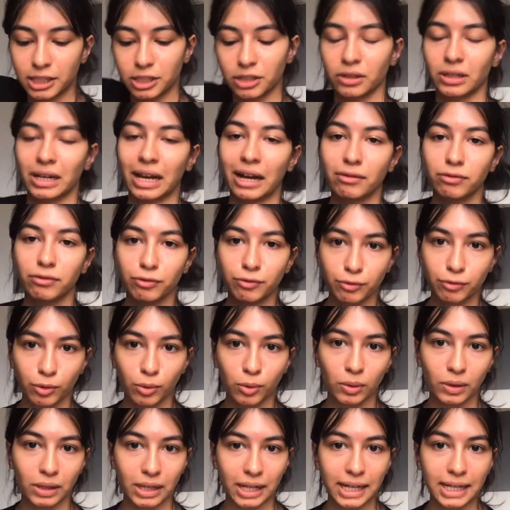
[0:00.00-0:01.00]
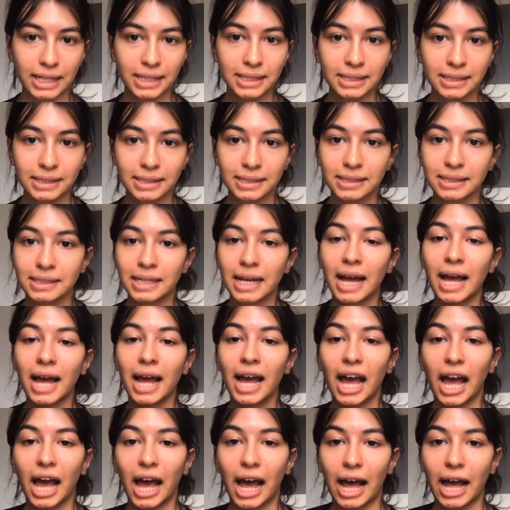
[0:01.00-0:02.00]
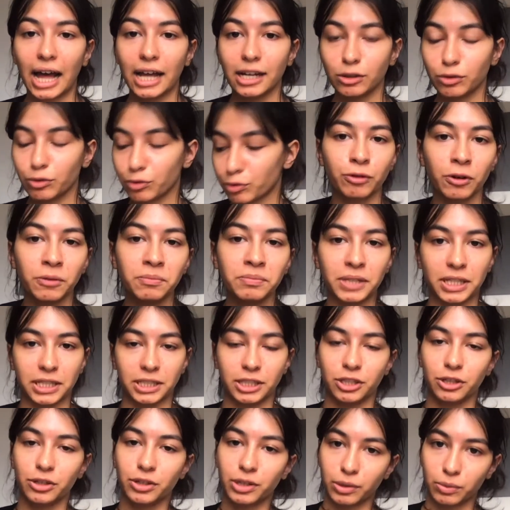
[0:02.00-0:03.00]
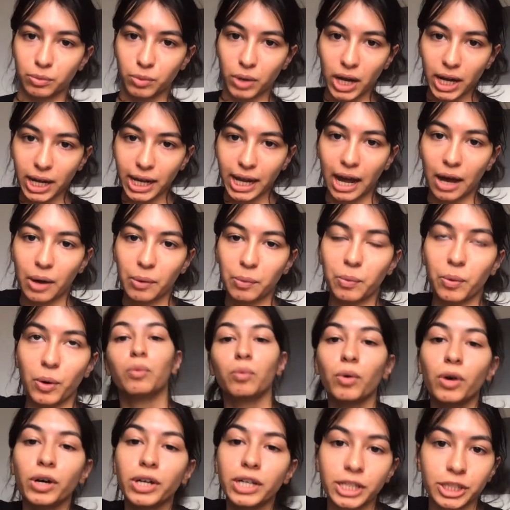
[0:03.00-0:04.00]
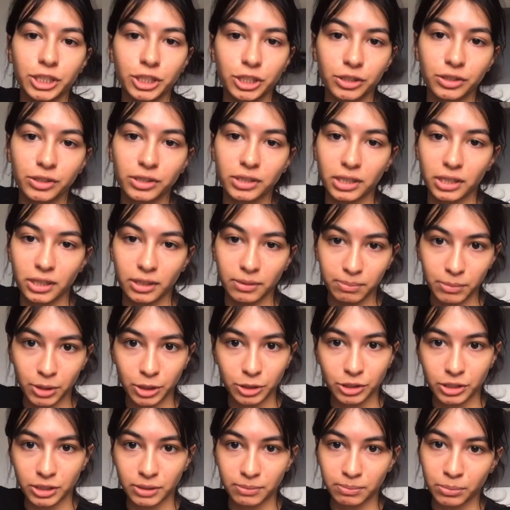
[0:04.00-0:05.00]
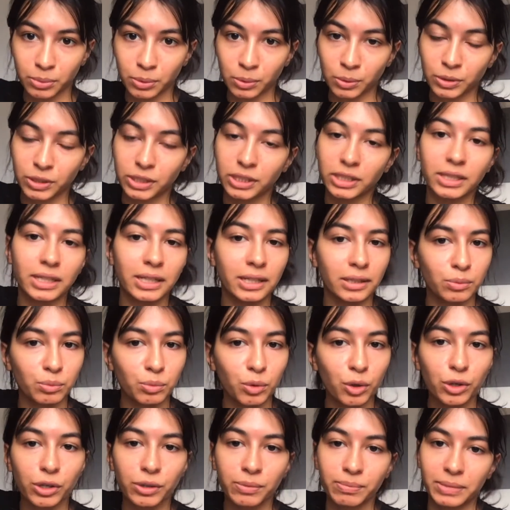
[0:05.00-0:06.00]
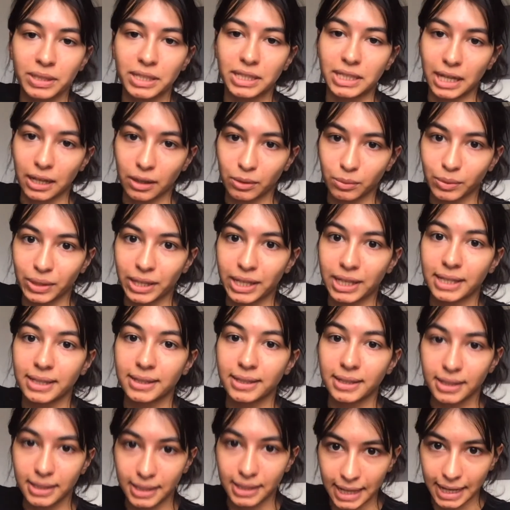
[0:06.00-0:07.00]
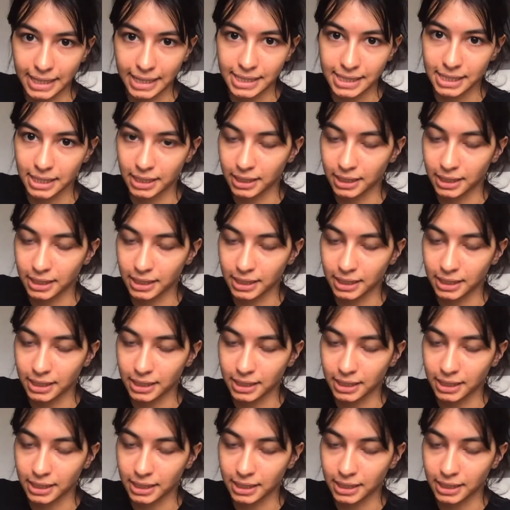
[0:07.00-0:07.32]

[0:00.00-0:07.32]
you'll have 4 lists, and from this you can work out what issues are the most important and what can be dealt with later.